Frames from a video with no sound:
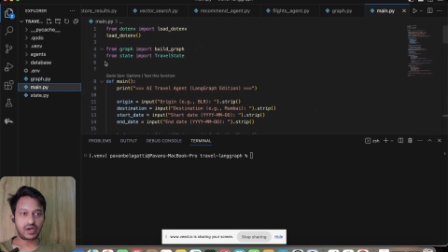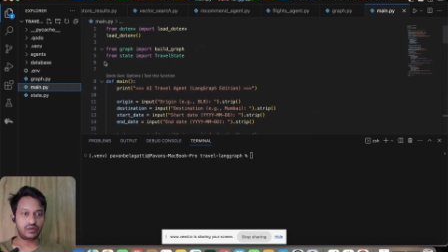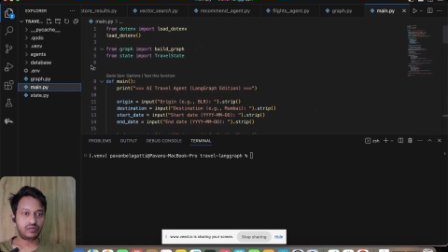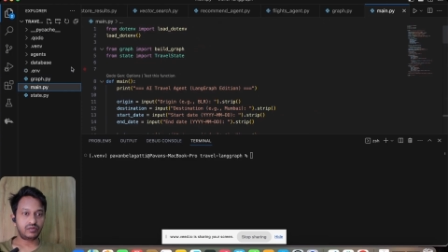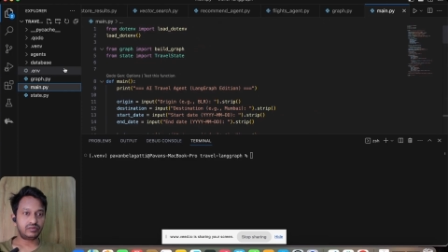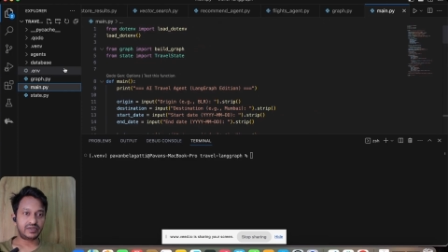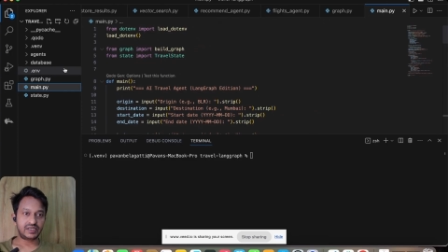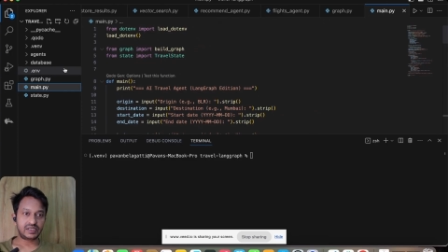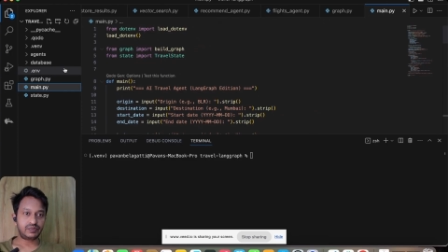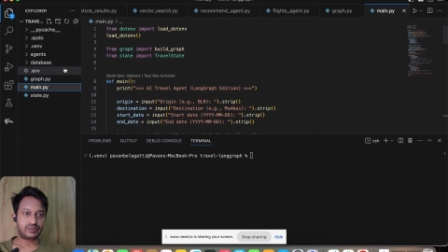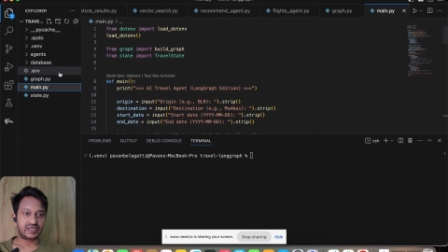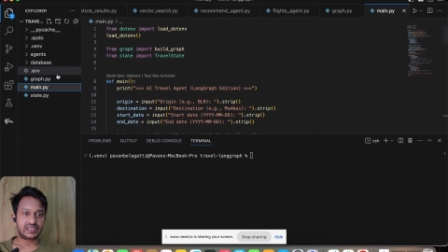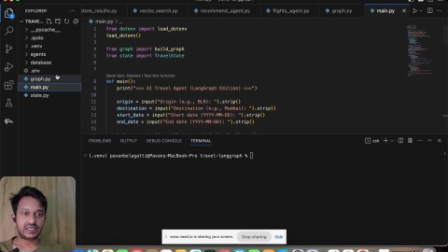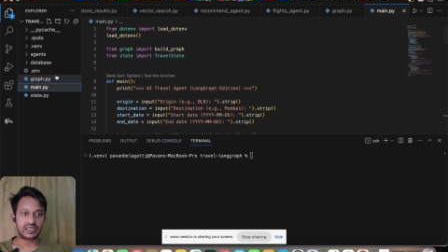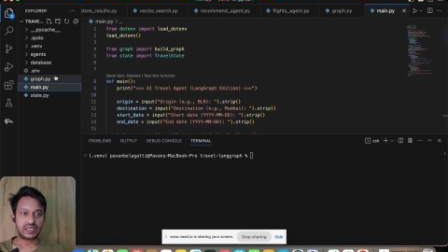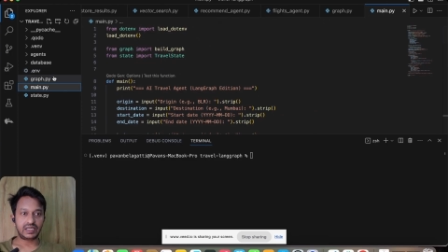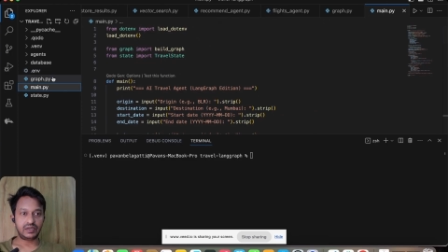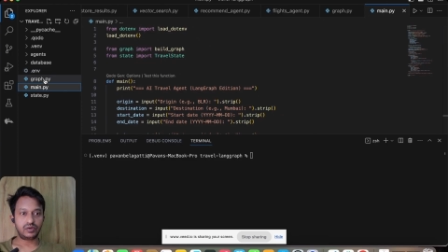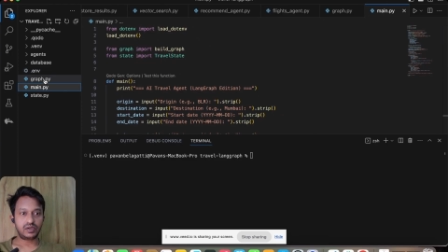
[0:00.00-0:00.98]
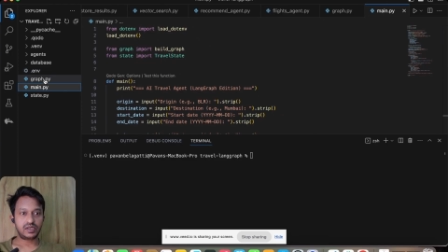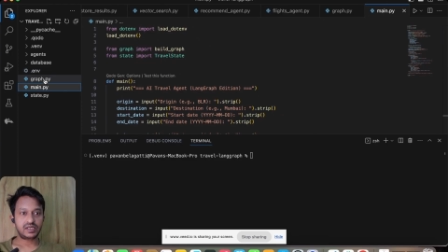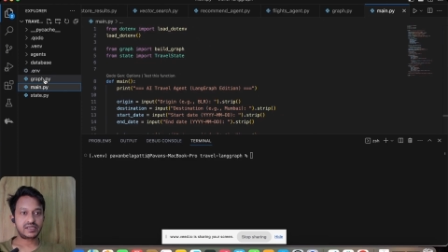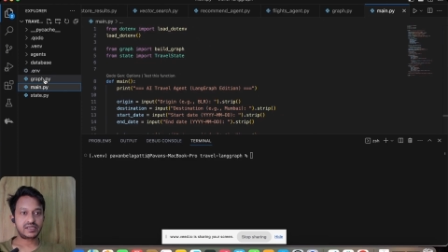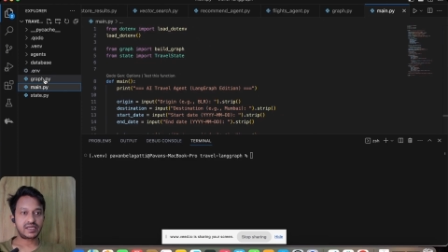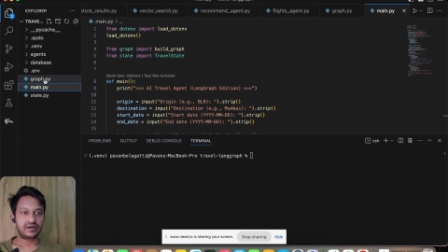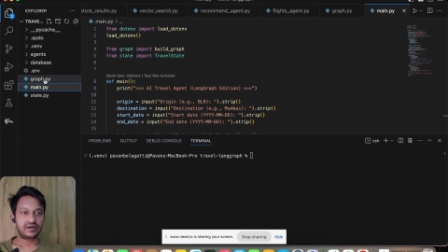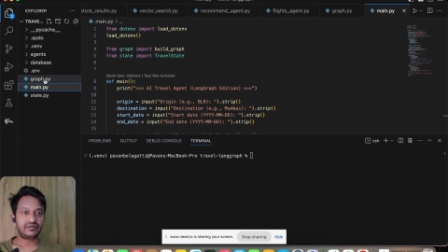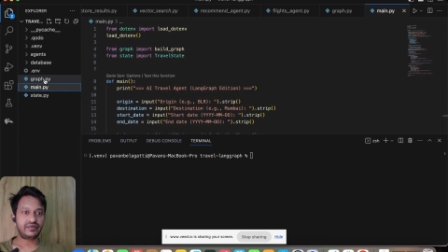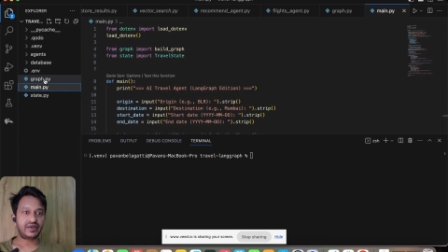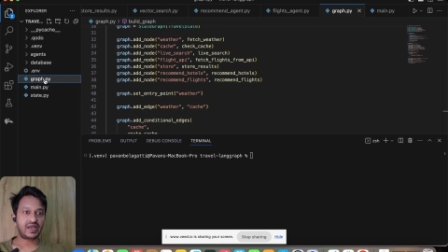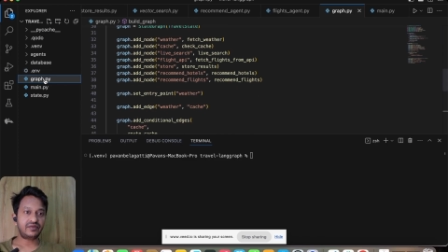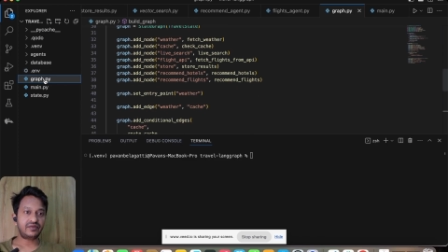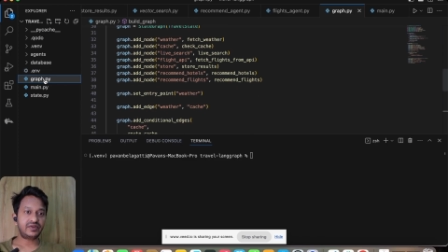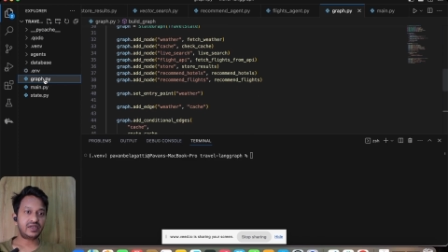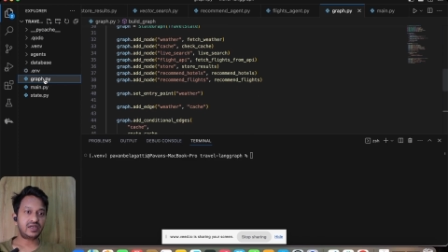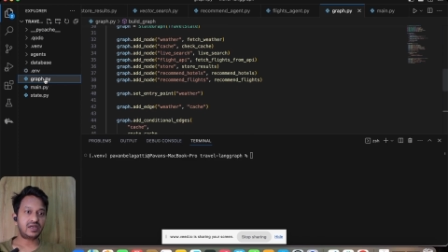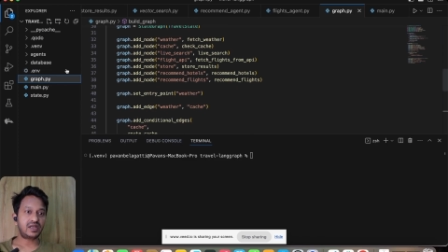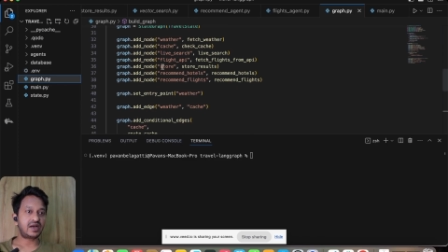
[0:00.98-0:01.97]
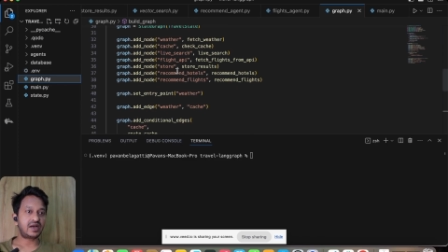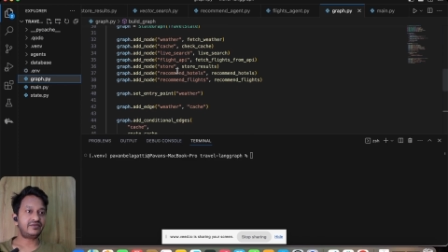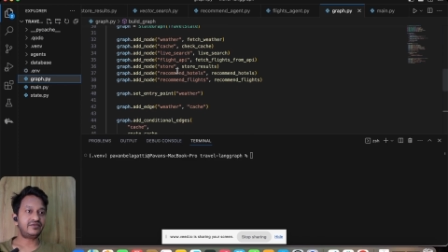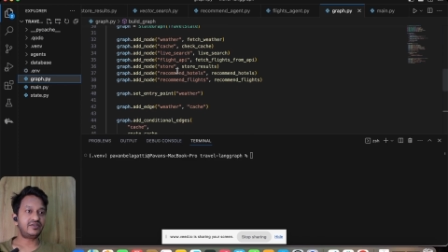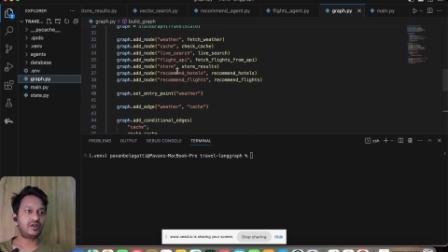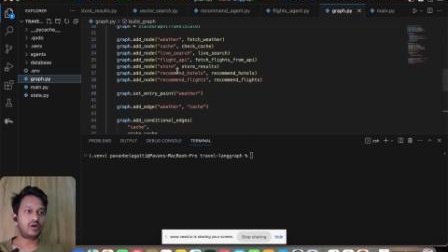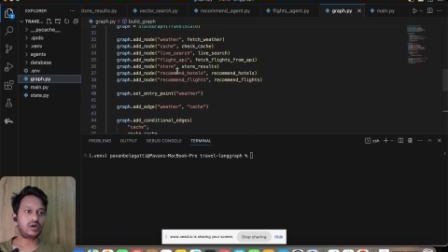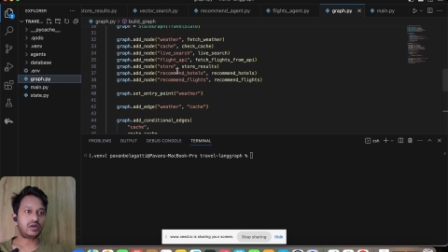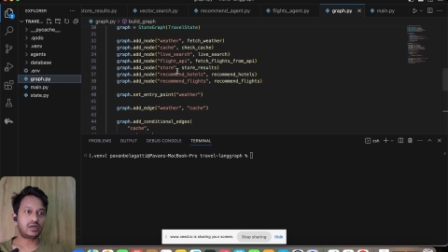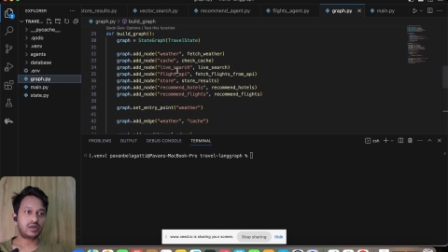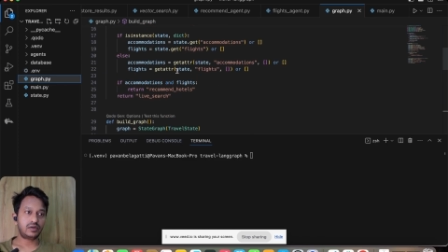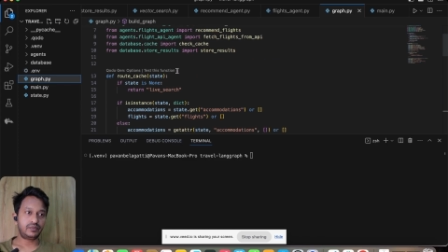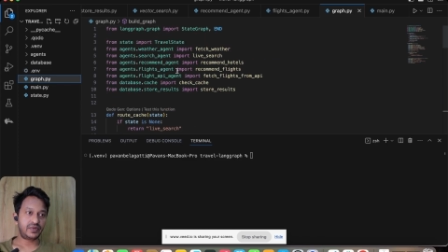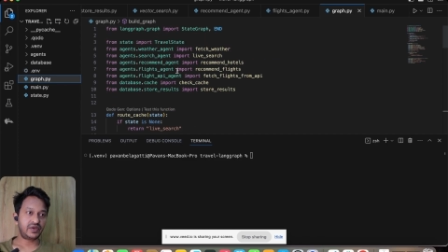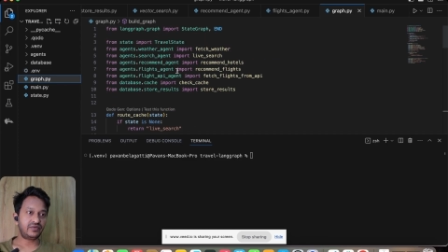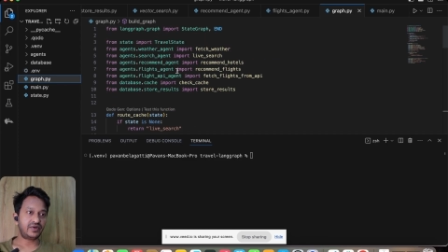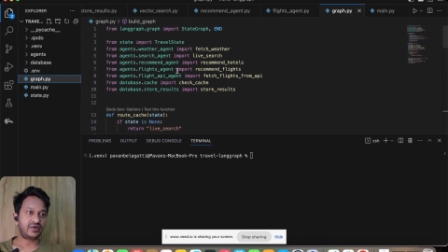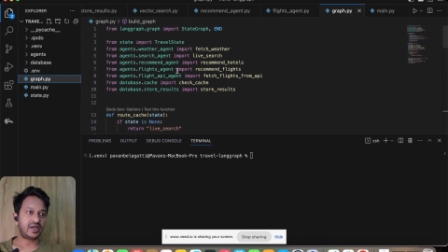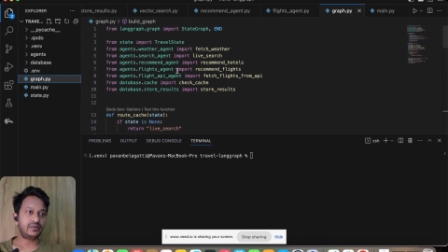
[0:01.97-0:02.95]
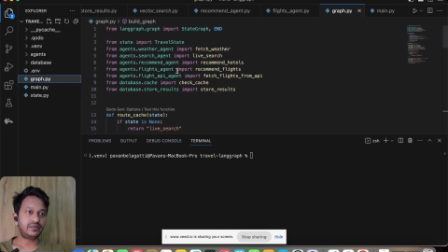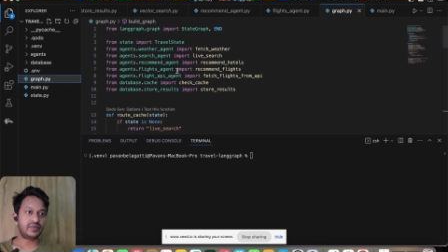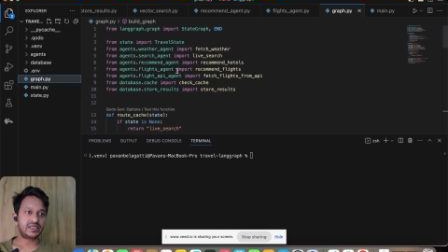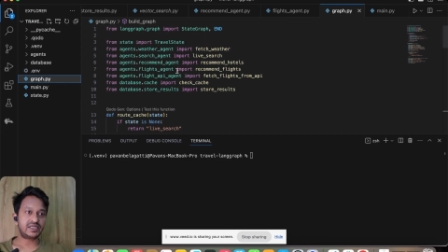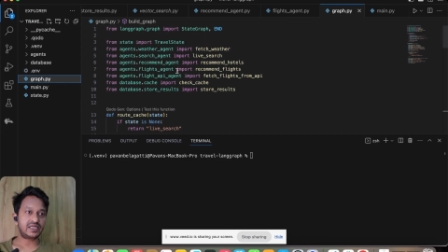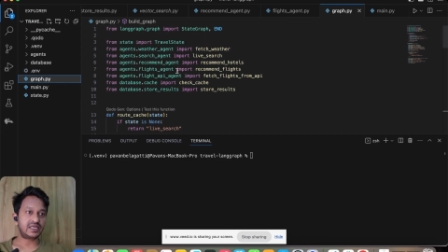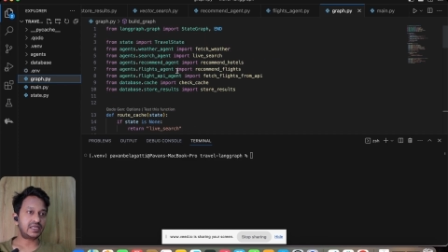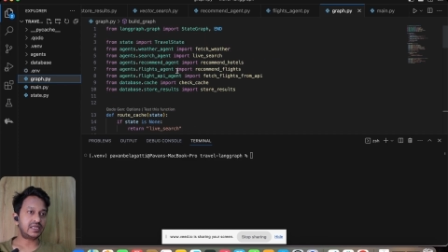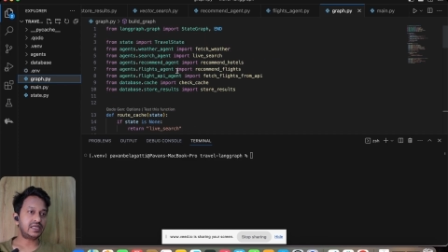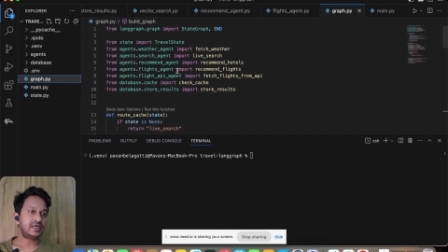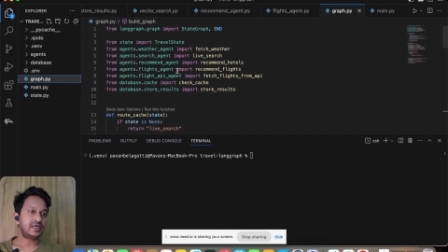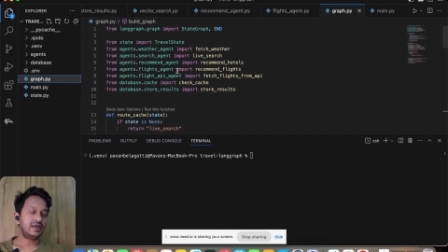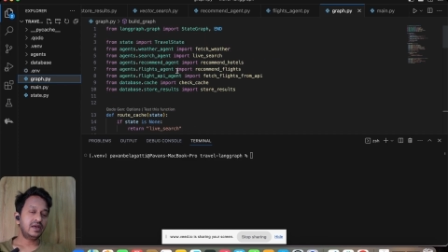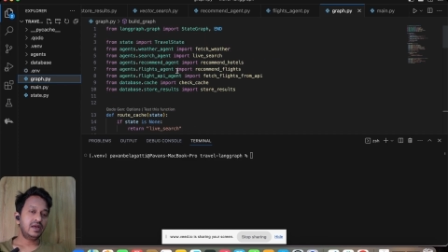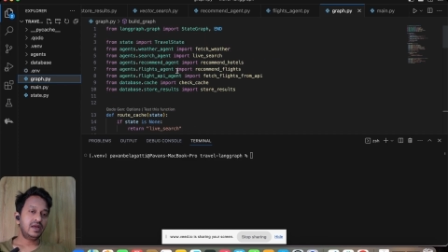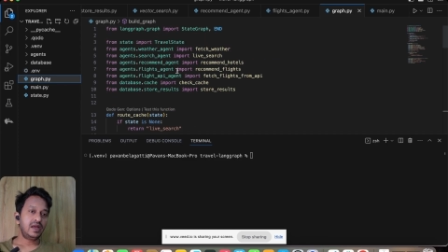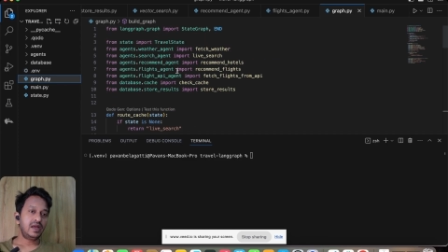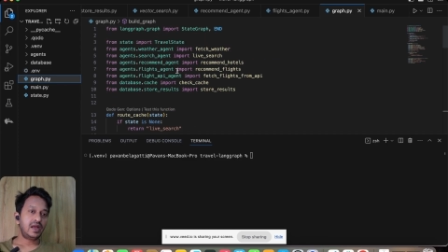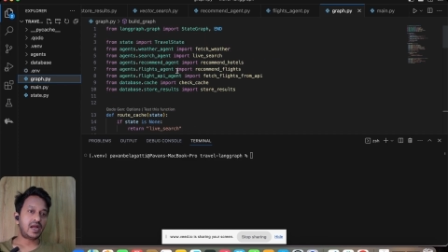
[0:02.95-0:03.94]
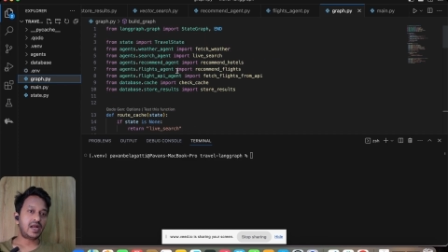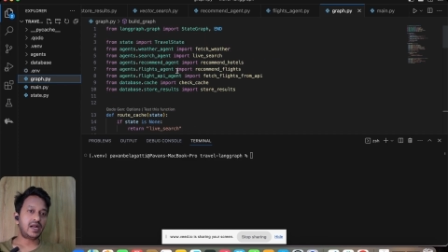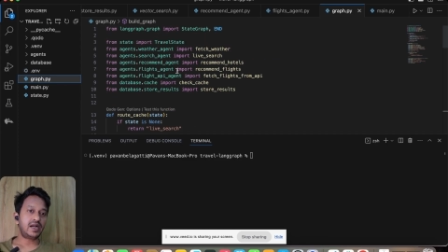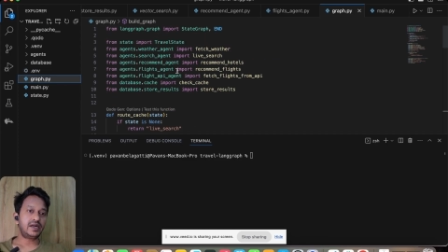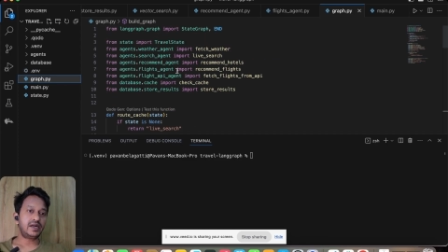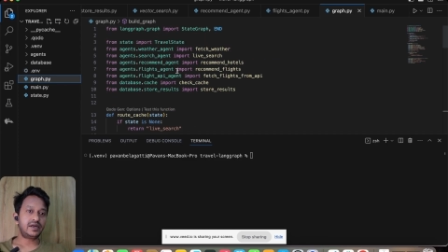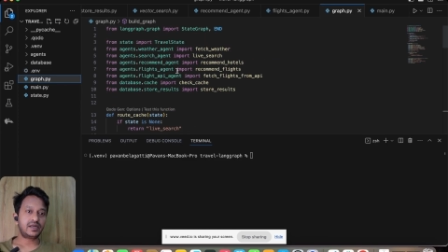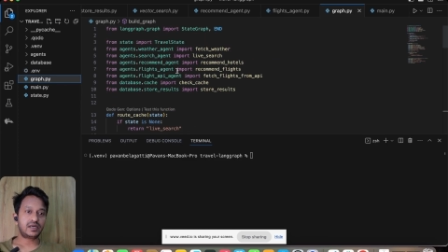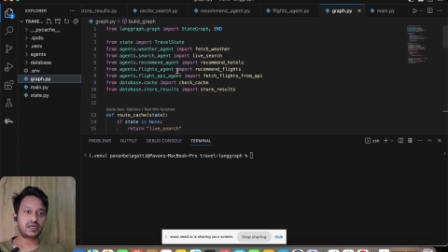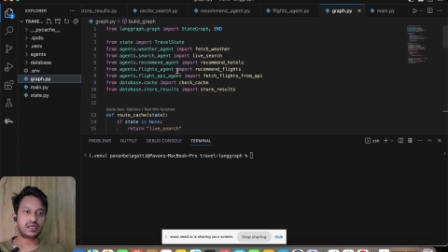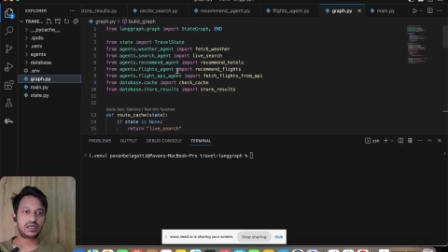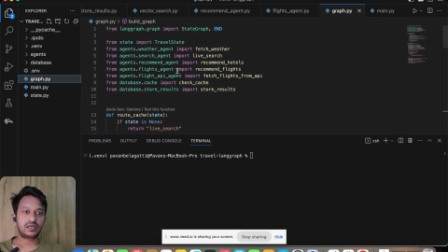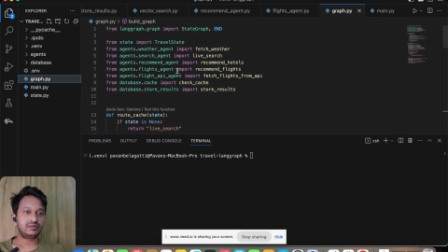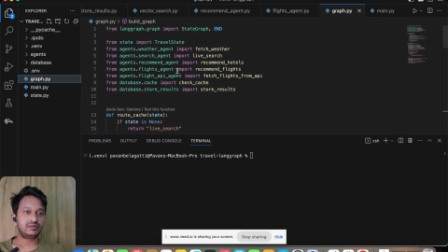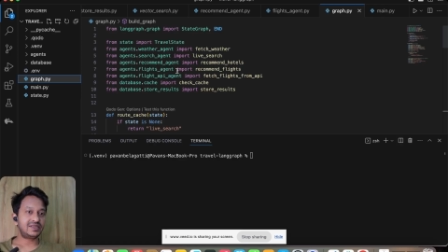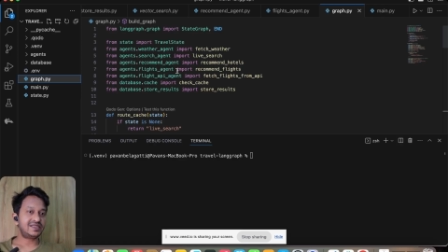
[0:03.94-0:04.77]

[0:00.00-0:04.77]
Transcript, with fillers: how this basically works and we have the graph.py basically and uh,